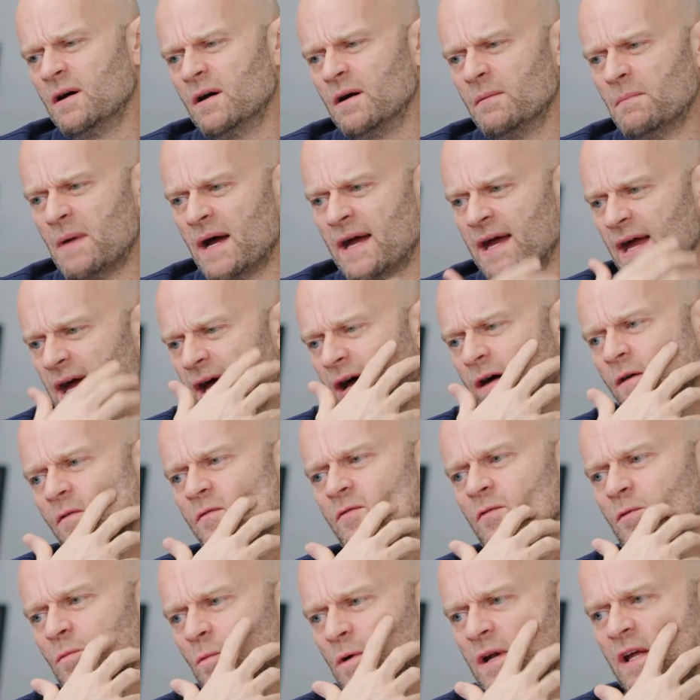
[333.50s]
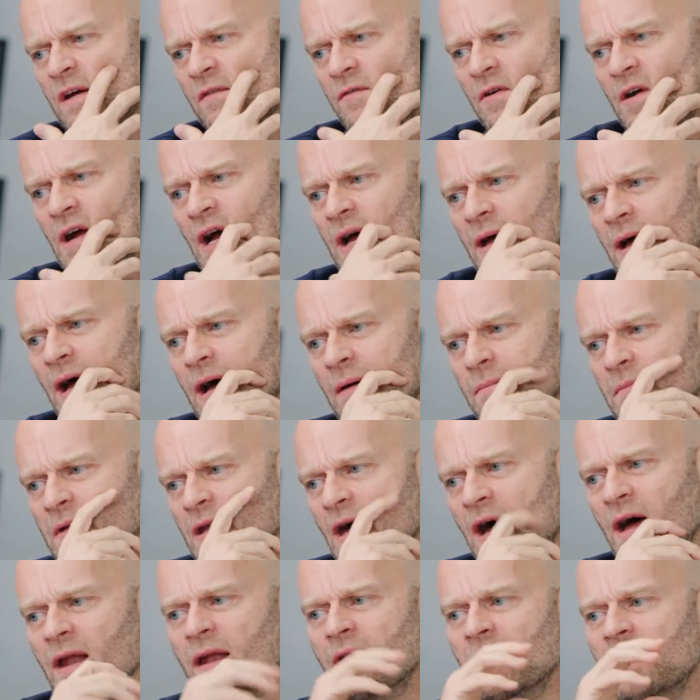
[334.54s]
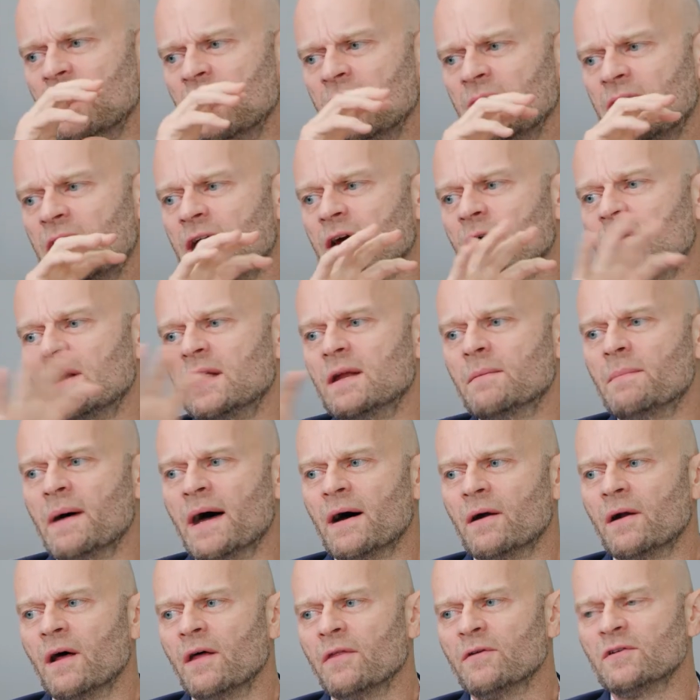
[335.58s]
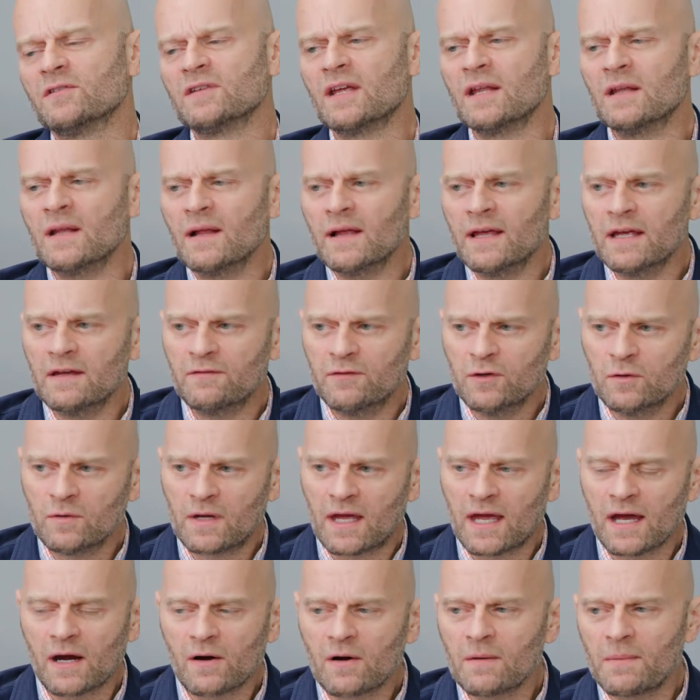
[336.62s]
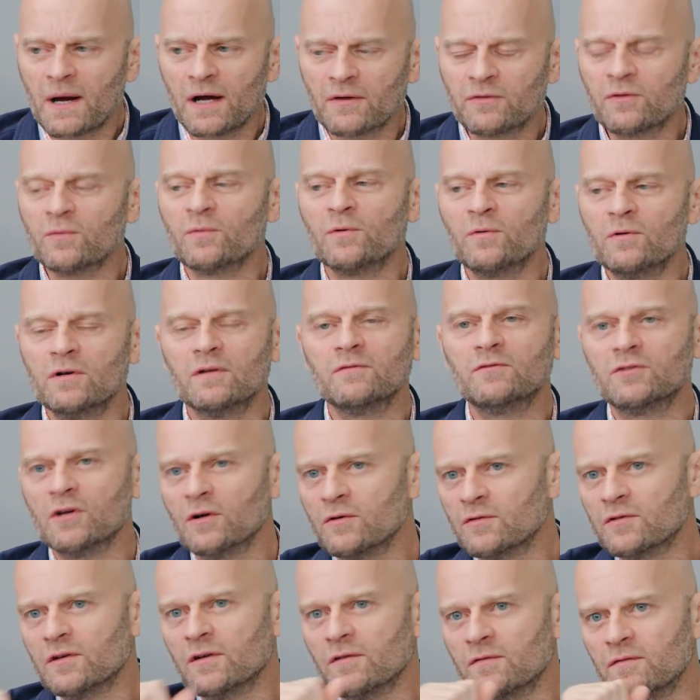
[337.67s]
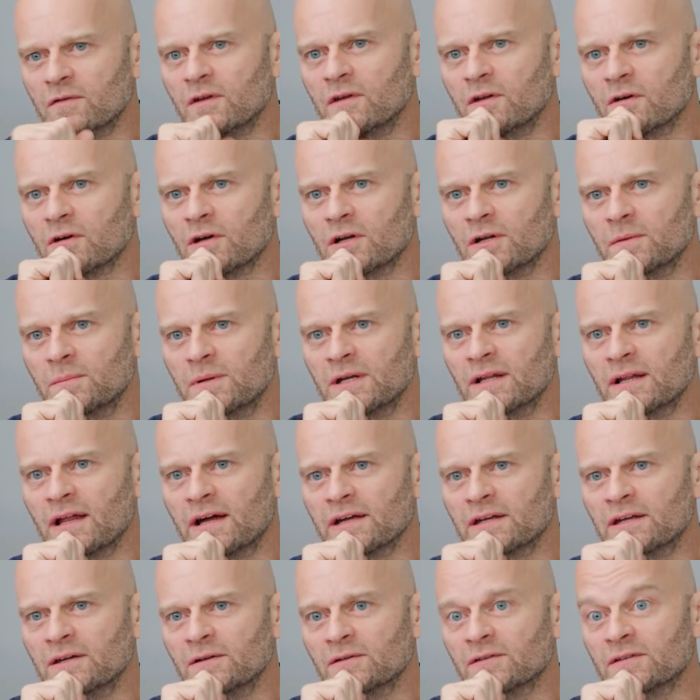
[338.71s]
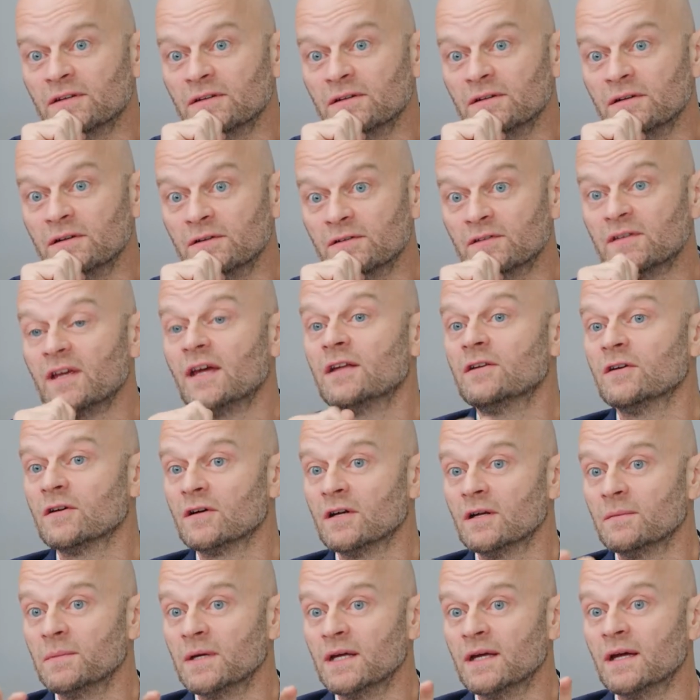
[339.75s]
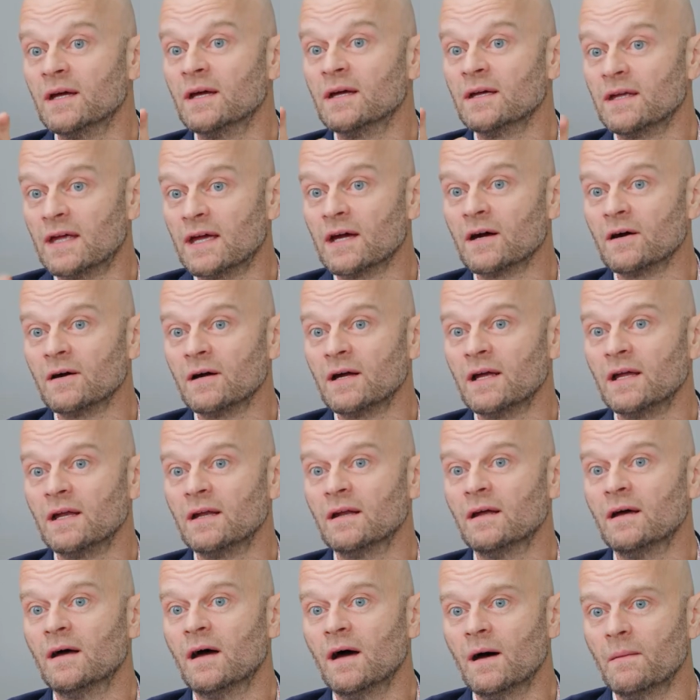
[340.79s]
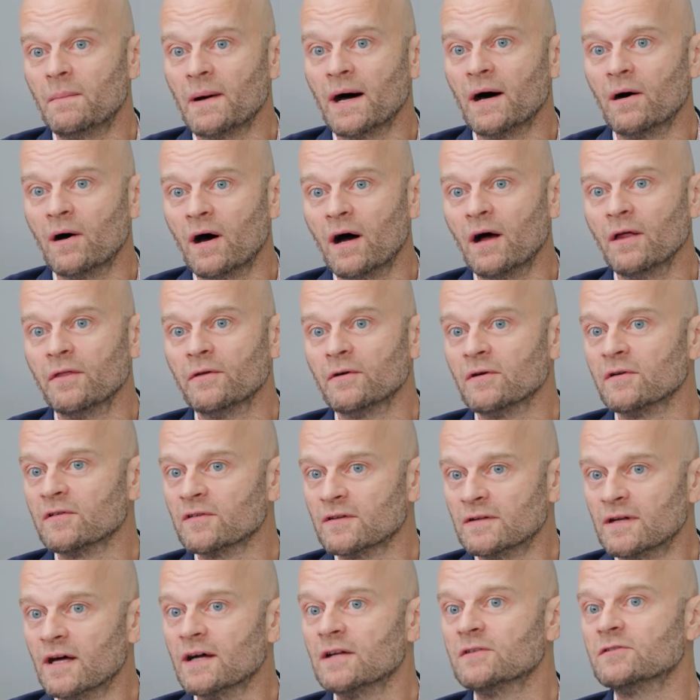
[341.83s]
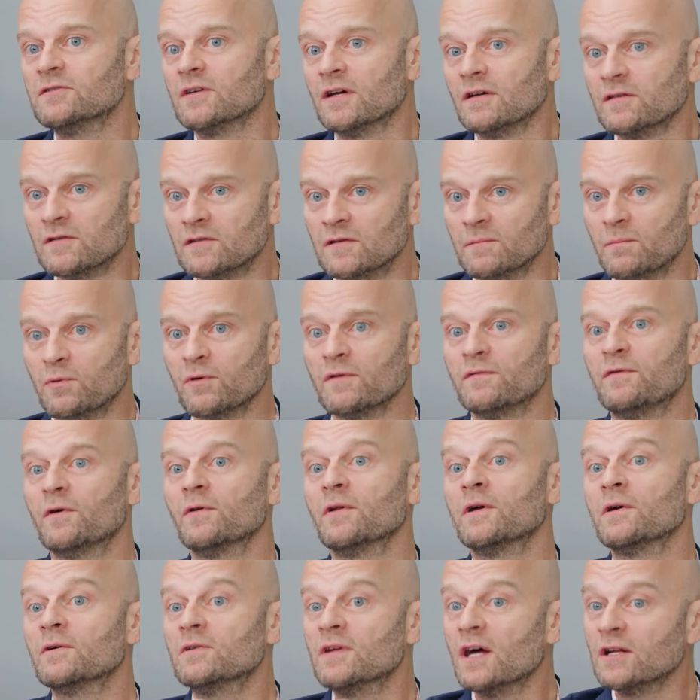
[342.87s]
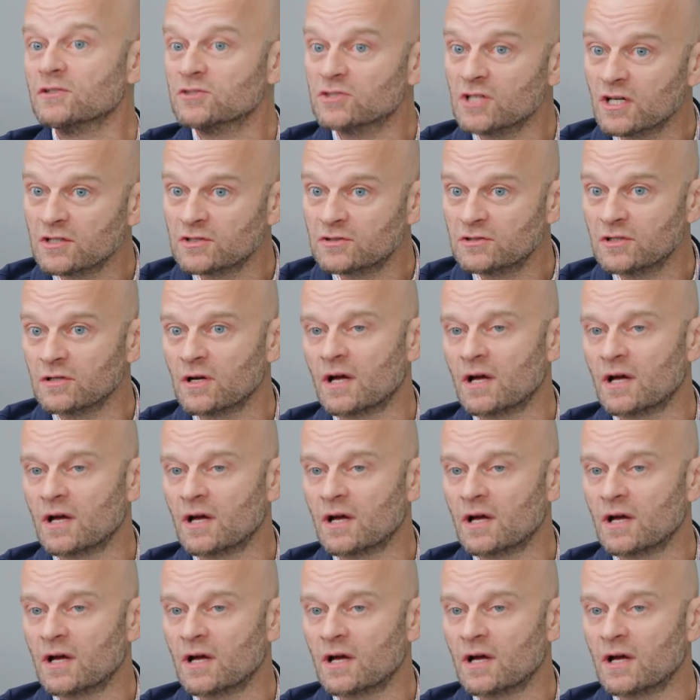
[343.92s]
my house or whatever. I'm not caring about others. And if you care about the ruin of Joseph, you're going to be like you said, you're going to be caring about others, not just the portfolio, not just your